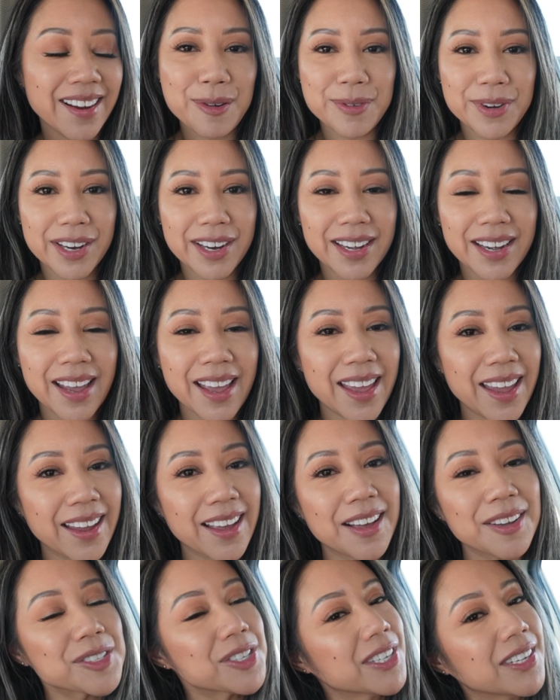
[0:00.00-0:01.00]
Uh, we're gonna hang
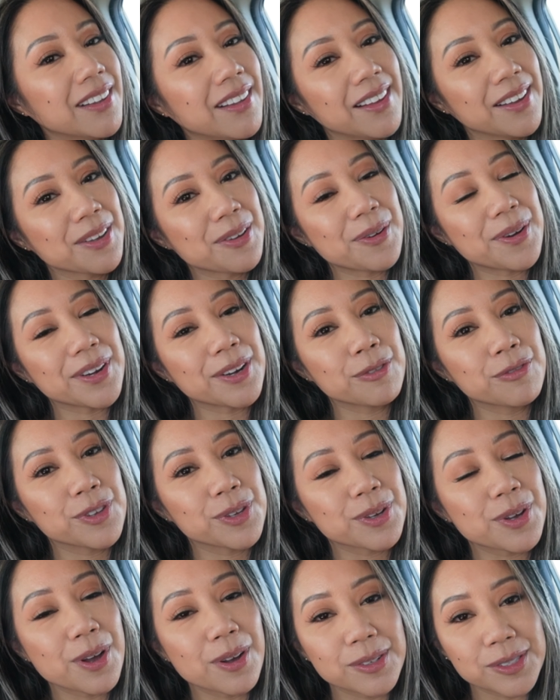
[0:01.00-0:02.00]
out, chill, and go on a
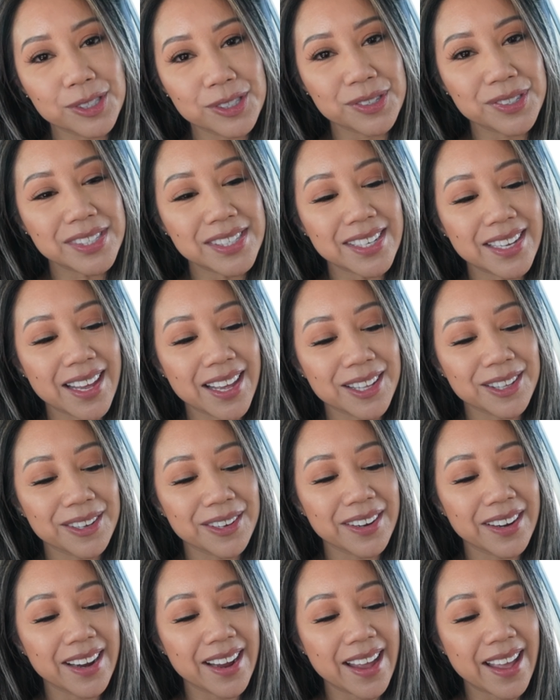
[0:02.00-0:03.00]
few coasters
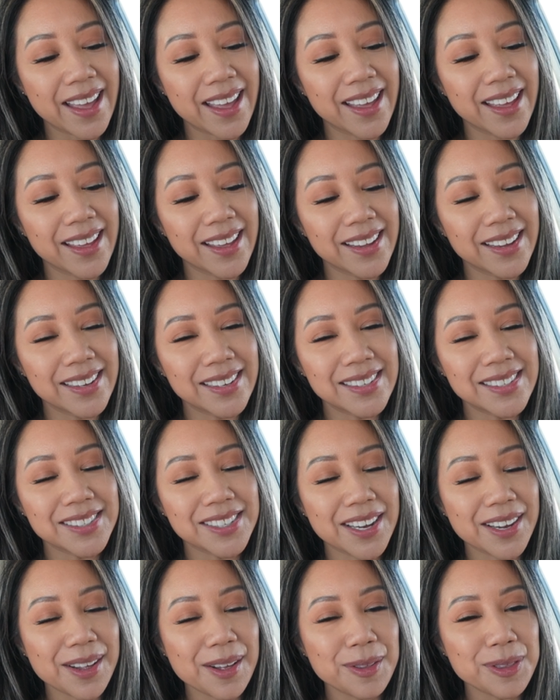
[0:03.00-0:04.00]
together and
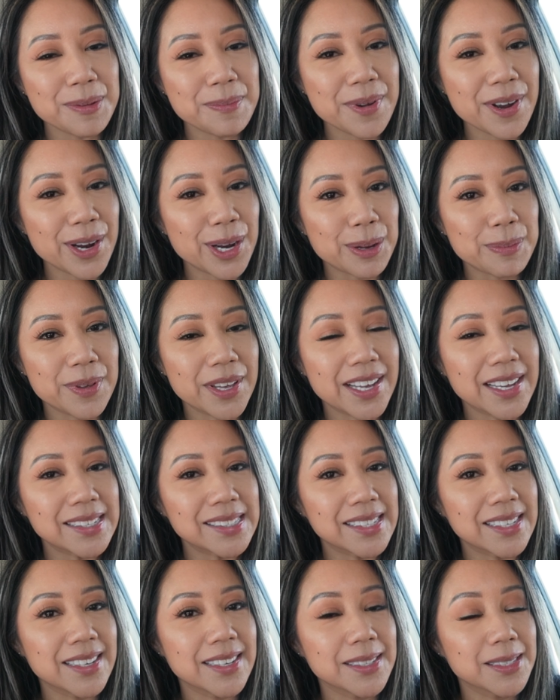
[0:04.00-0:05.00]
check out the park
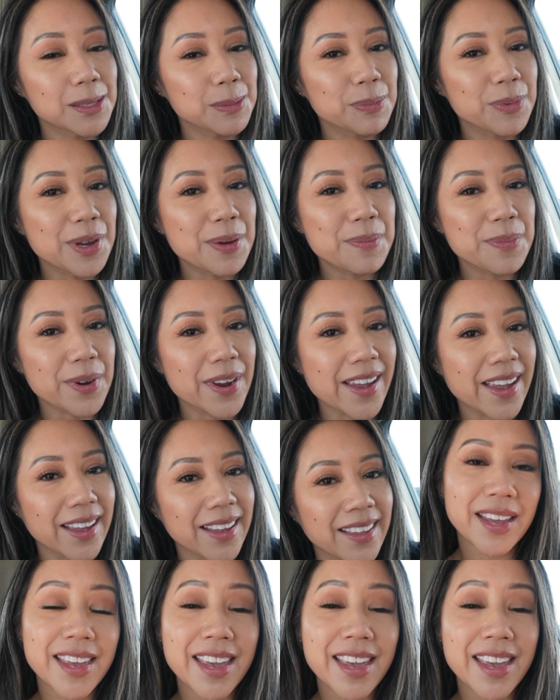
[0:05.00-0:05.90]
because it is spring break.